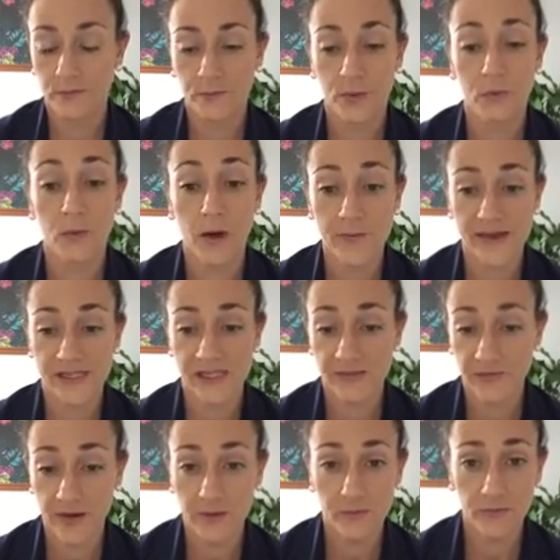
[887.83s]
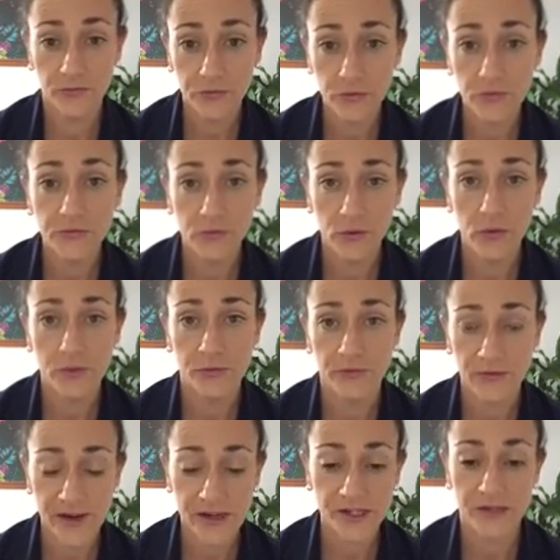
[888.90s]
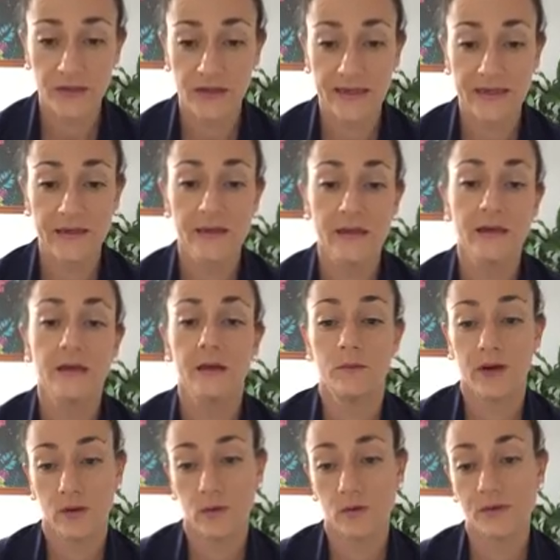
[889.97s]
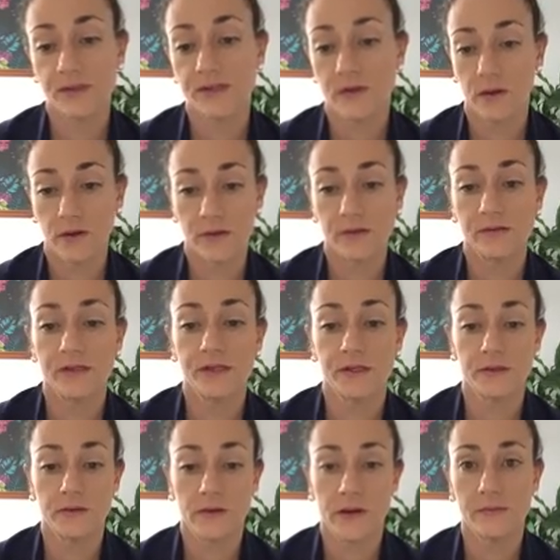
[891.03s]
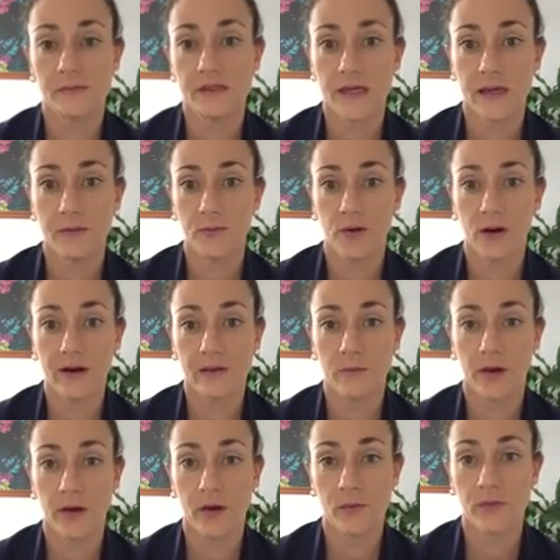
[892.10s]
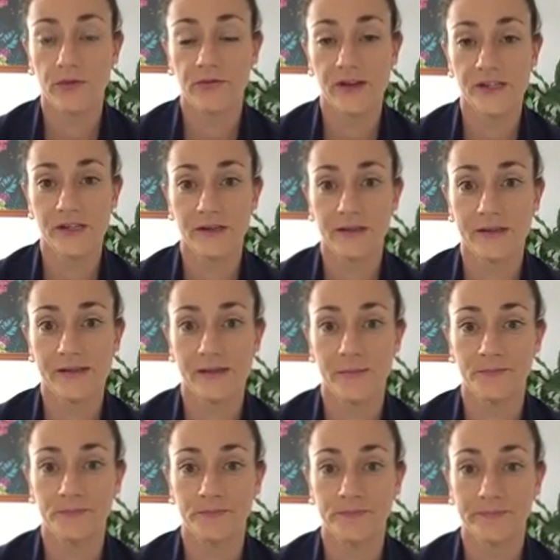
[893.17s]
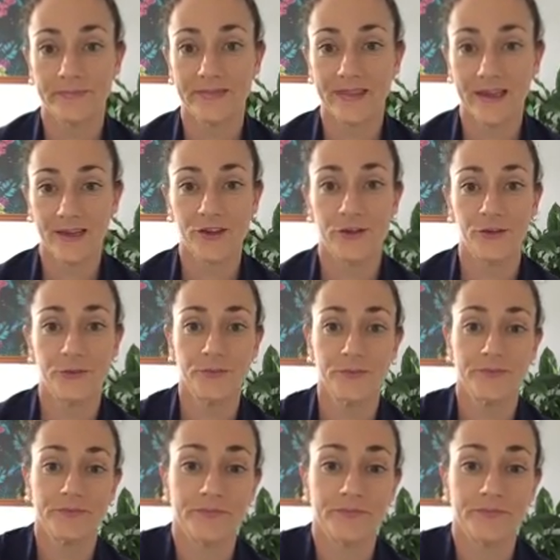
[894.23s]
put my best foot forward professionally, but also to take pride in my own professionalism. Thank you. Thank you.